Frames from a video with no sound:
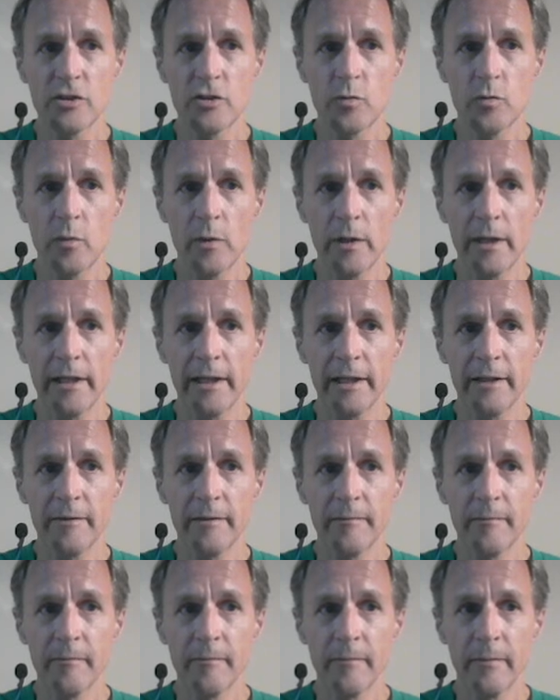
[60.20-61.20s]
20.
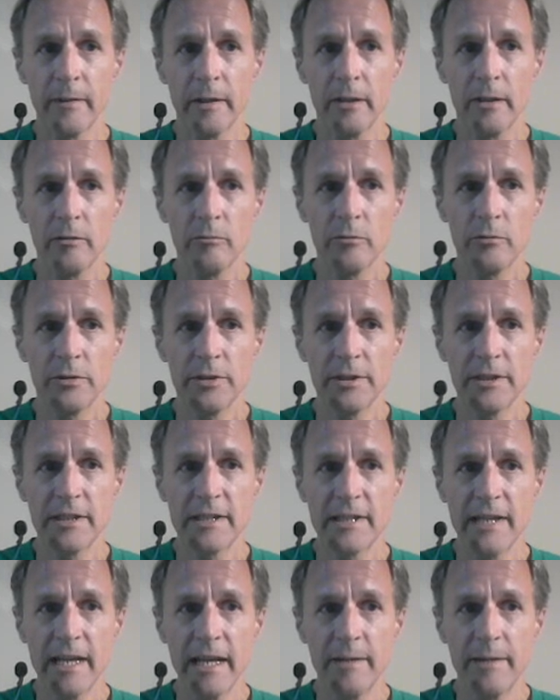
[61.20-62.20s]
We'll do the
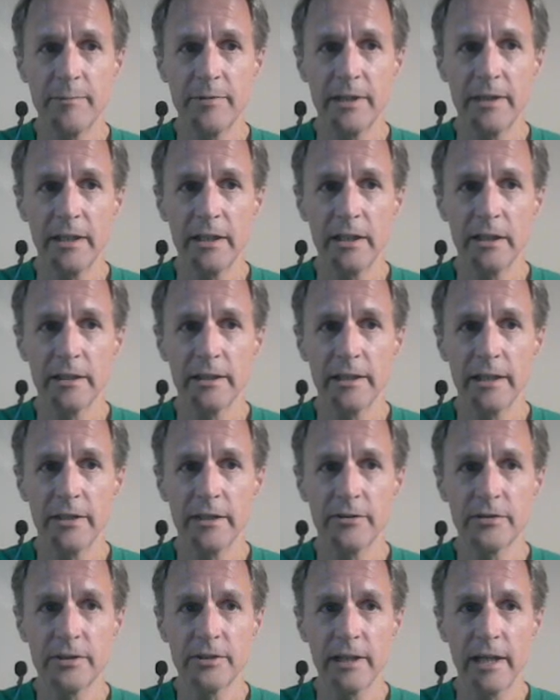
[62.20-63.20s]
same thing on the
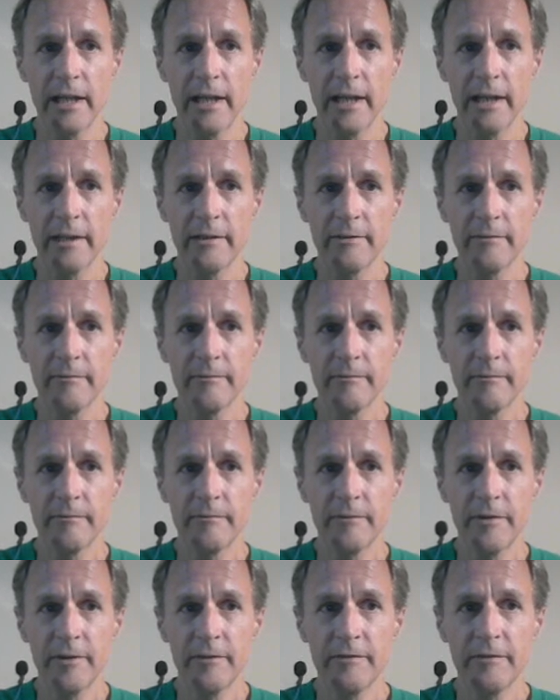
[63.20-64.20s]
other side.
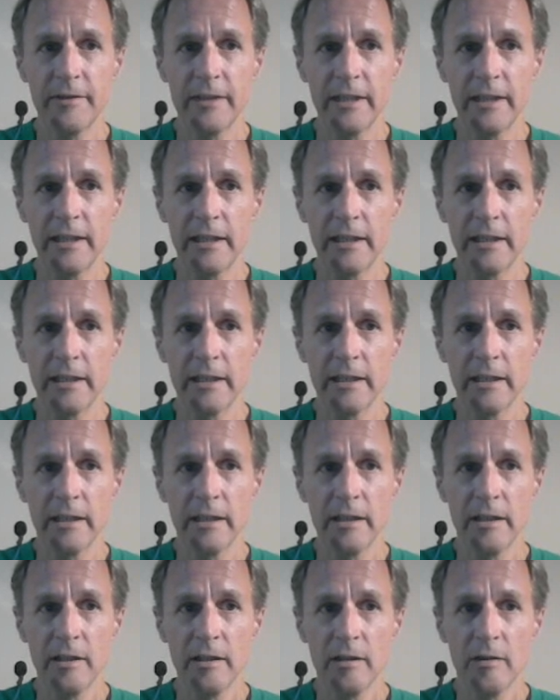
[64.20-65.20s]
15
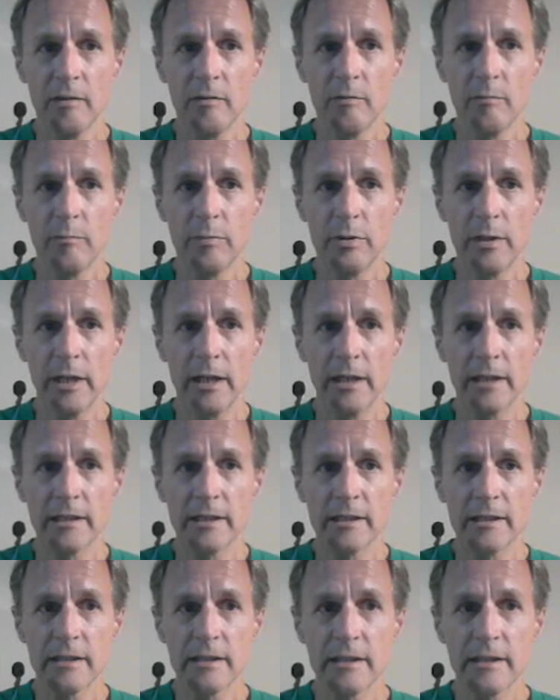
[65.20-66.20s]

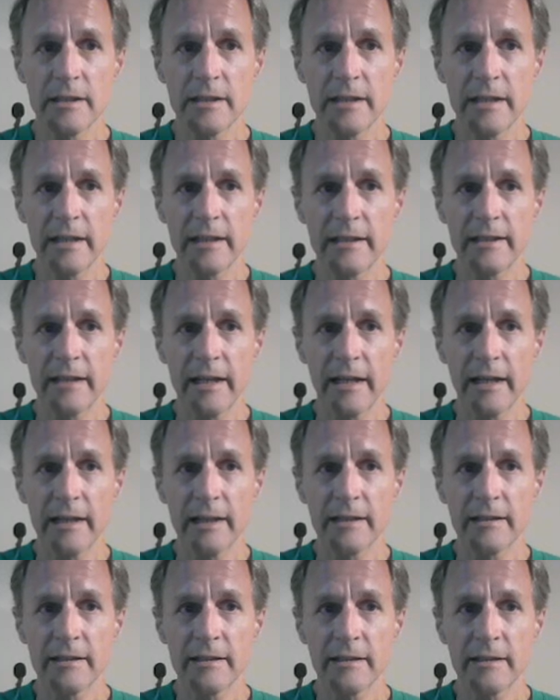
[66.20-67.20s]
plus
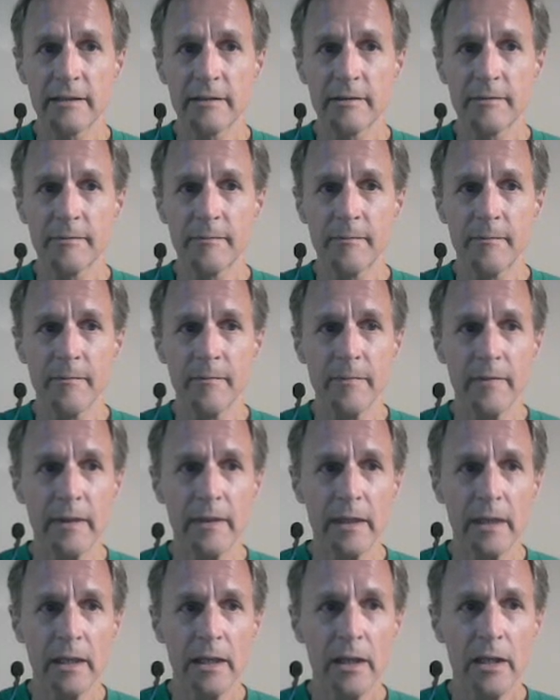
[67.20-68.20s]
6x.
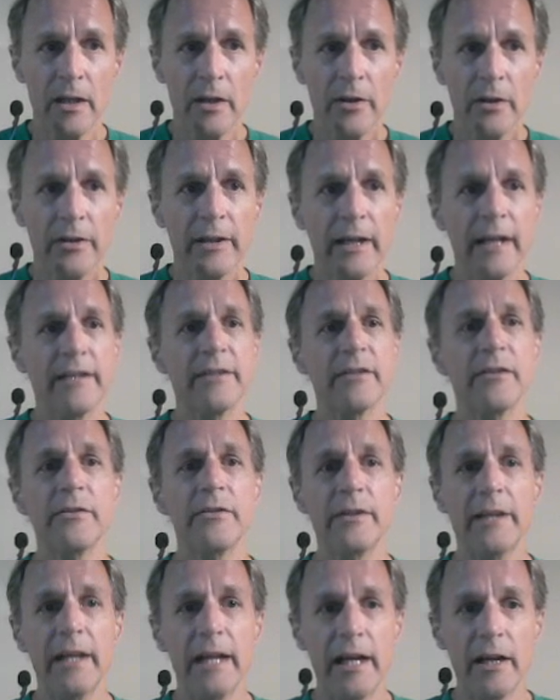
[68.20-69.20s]
Okay, so
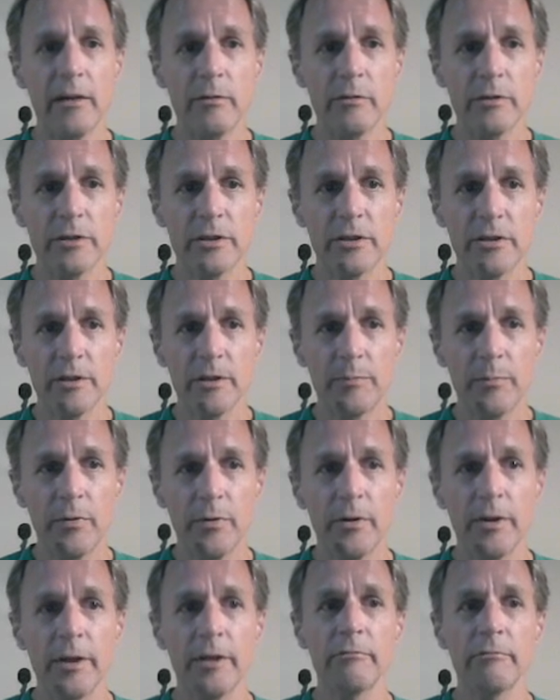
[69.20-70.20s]
now we're to the
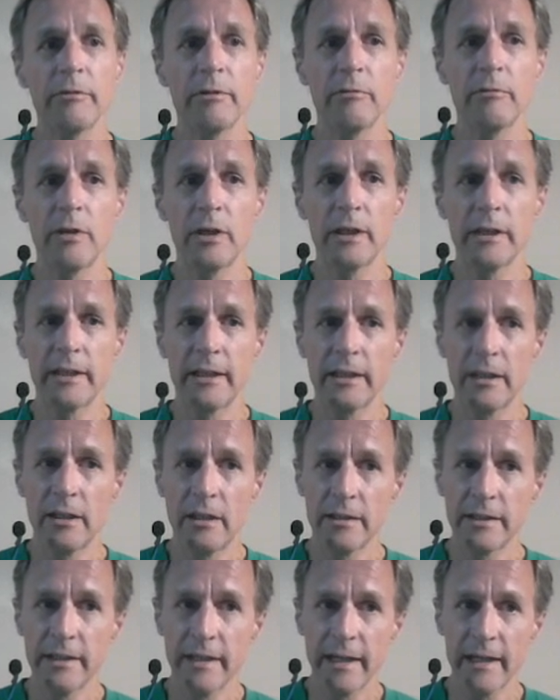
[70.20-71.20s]
point we want to get
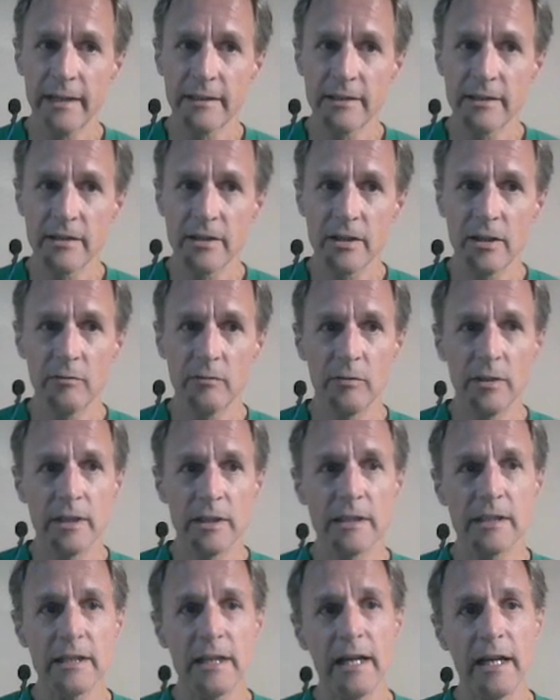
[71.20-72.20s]
all the x's on
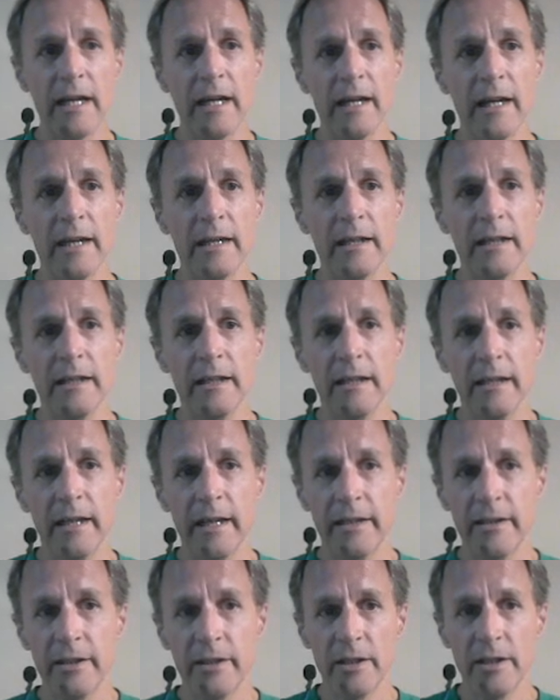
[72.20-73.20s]
one side
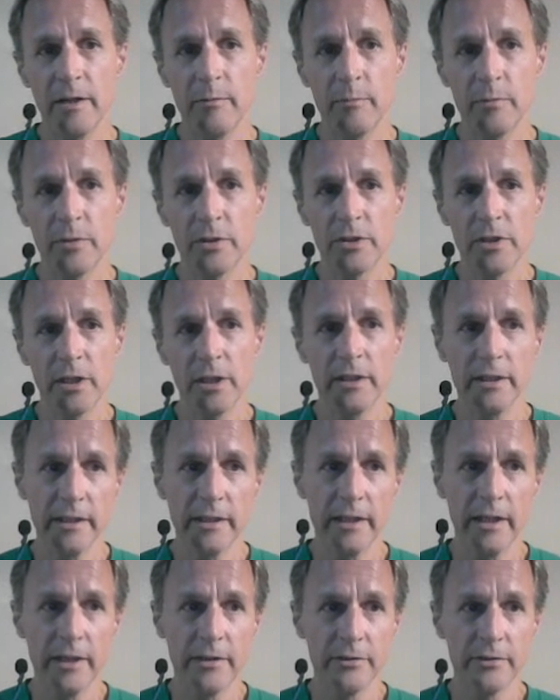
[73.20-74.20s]
and the numbers on
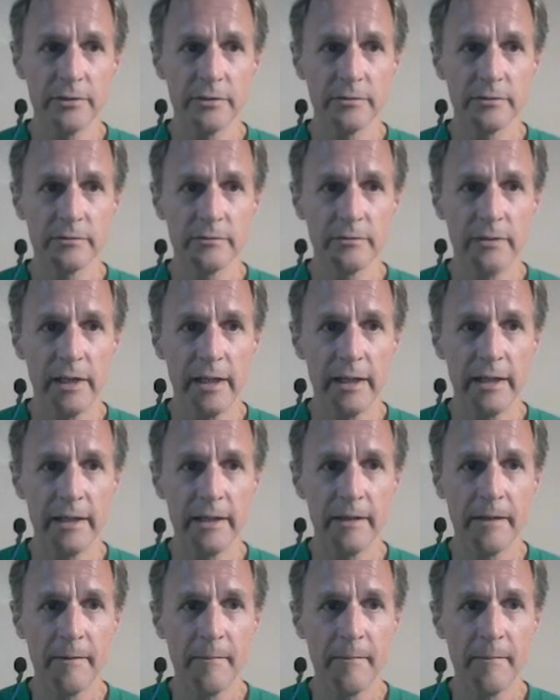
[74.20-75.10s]
the other, right?